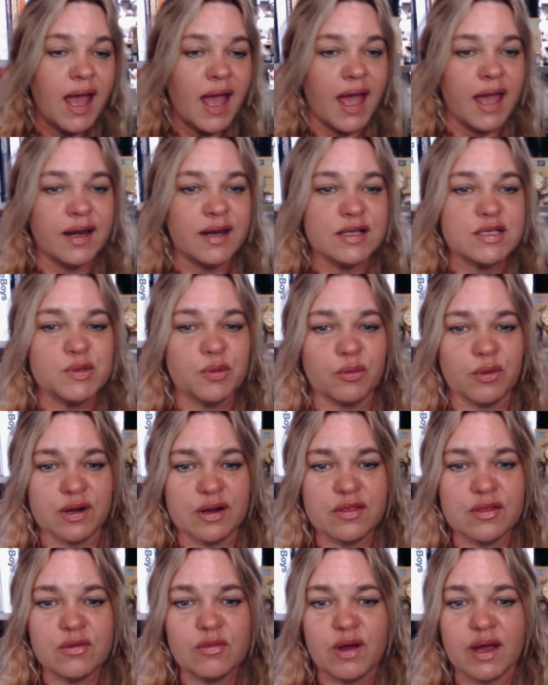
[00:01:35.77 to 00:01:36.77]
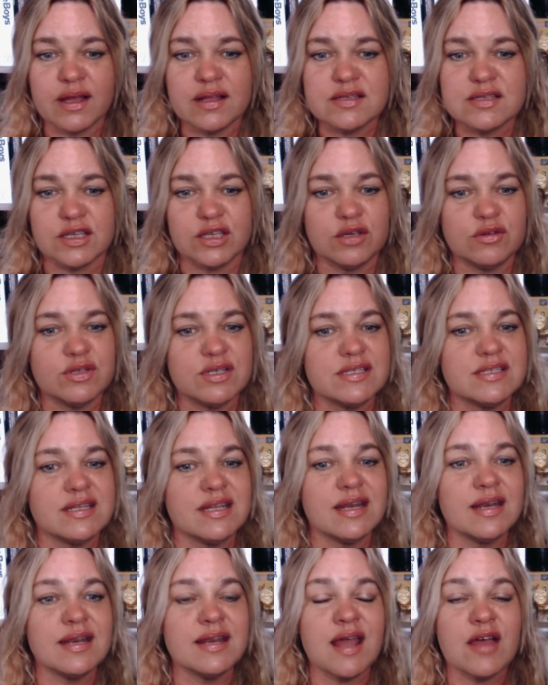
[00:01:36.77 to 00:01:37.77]
and it's one of the wines that you just
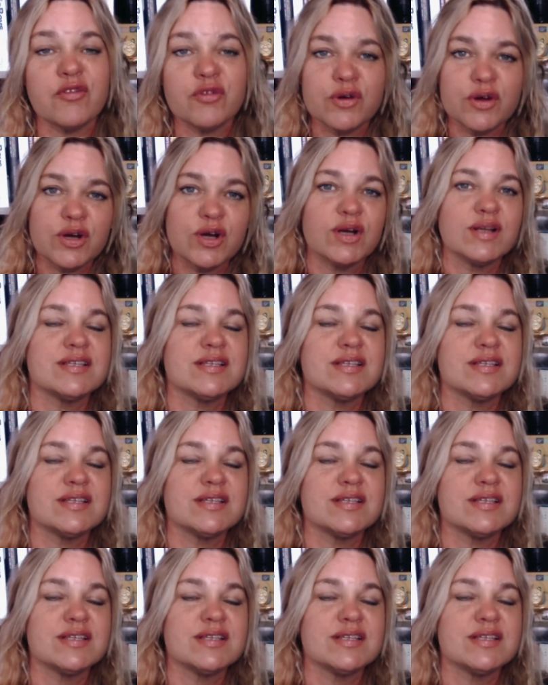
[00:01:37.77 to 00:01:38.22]
never